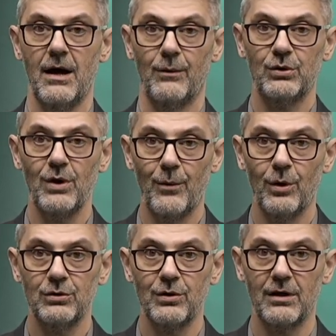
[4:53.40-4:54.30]
What do I
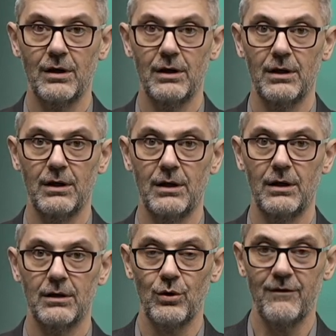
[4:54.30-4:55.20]
want
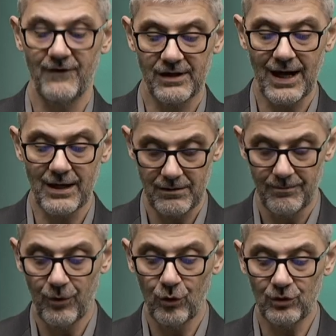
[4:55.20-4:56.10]
to emphasize?
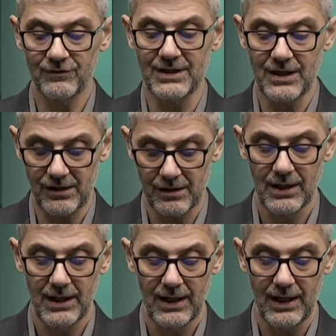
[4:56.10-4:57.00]
Both of these
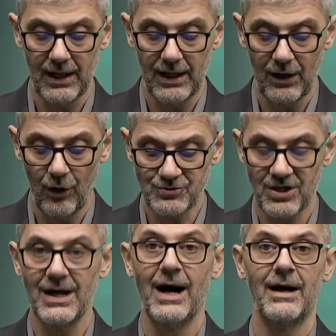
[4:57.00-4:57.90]

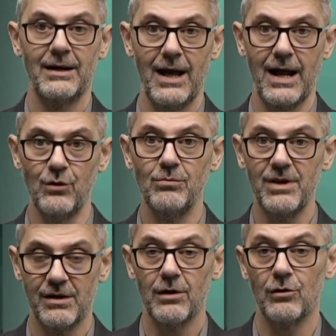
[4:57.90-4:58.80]
options are
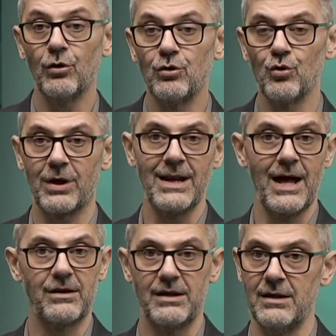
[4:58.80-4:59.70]
enums, so you can
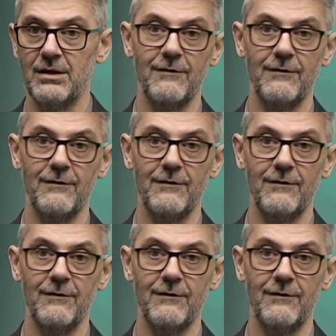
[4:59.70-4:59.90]
extend